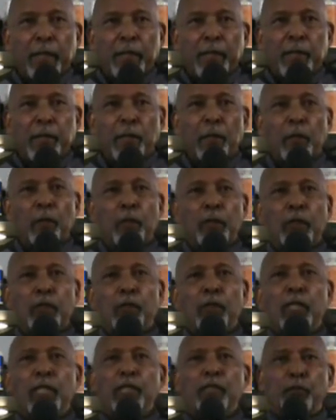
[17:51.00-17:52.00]
So
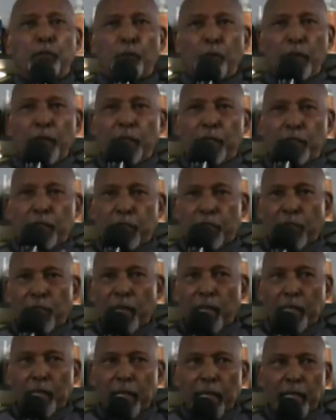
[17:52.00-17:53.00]
you need to read and
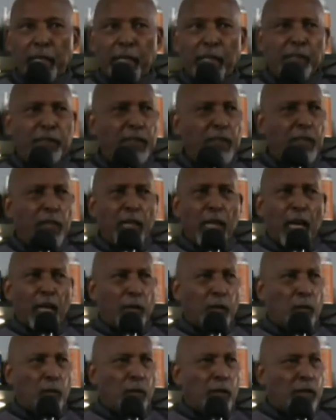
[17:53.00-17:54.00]
study that. There isn't a lot
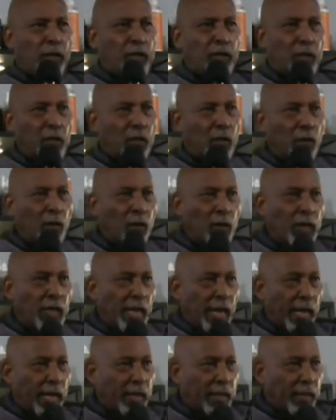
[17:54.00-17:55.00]
of works on
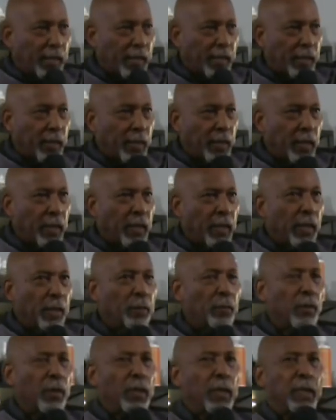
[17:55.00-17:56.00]
that.
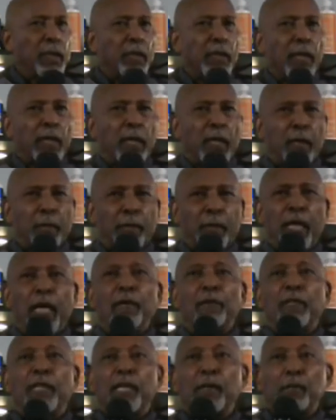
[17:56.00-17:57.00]
But um,
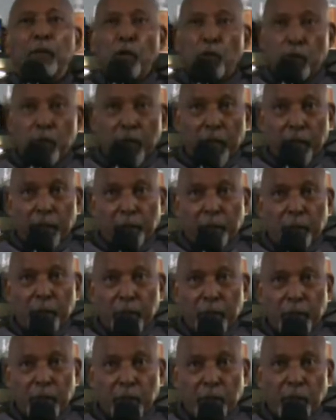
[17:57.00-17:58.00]
David Imhotep's
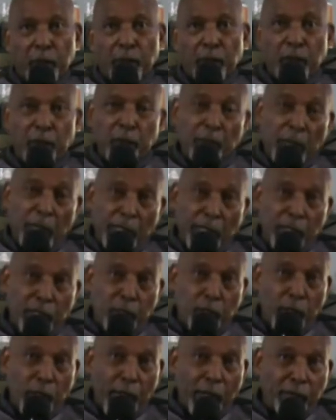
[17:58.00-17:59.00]
book, The First
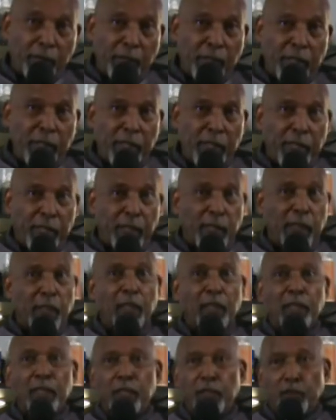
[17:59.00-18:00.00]
Americans Were Africans, is a
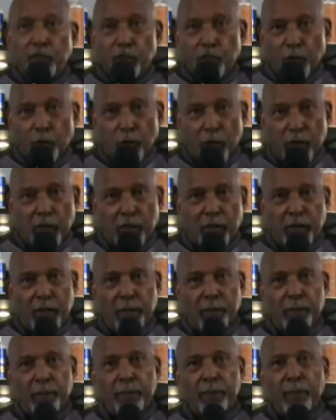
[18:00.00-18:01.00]
good source.